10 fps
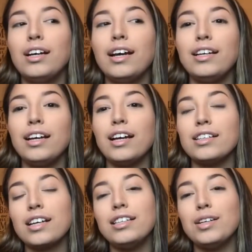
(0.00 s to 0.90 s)
And
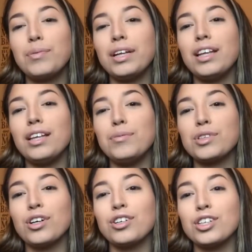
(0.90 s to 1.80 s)
yes, I did play the theme
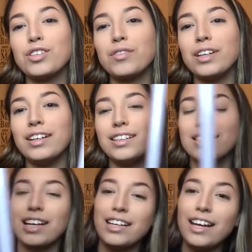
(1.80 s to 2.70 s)
song just for this.
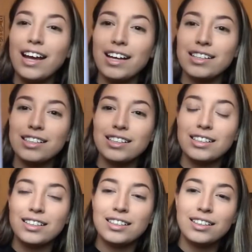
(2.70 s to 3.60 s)
And yes,
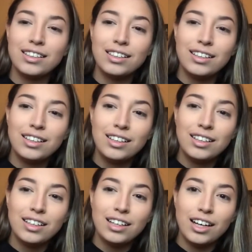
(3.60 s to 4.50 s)

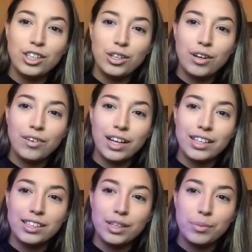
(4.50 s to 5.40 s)
I do have a
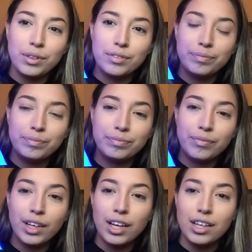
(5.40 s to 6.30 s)
lightsaber.
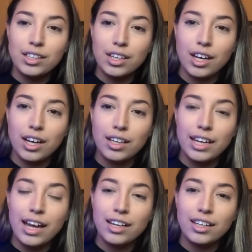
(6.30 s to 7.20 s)
It's the
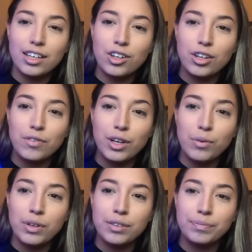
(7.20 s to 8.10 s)
Anakin and Darth Vader
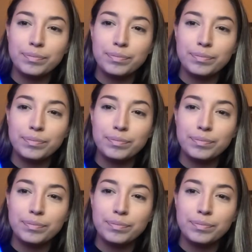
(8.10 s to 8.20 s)
one.